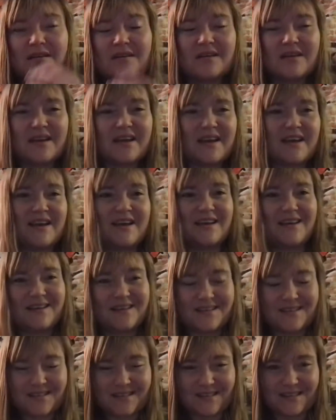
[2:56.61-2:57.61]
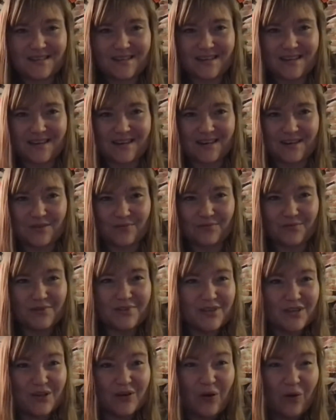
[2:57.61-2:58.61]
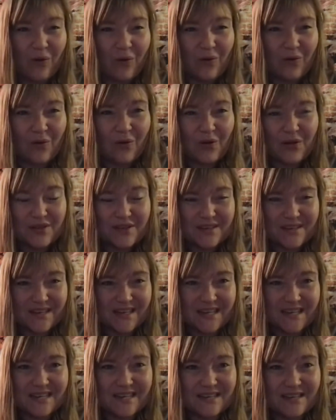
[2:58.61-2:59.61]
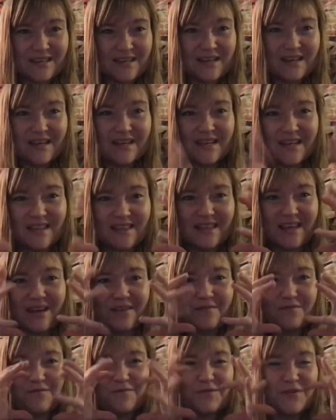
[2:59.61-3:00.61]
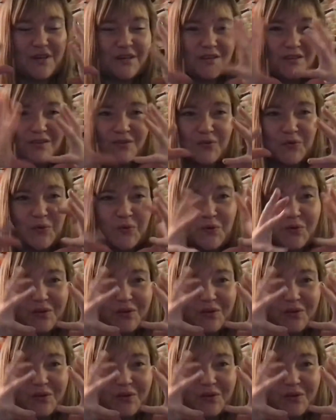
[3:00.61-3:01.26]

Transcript: and get it really cold and get that fun, cool,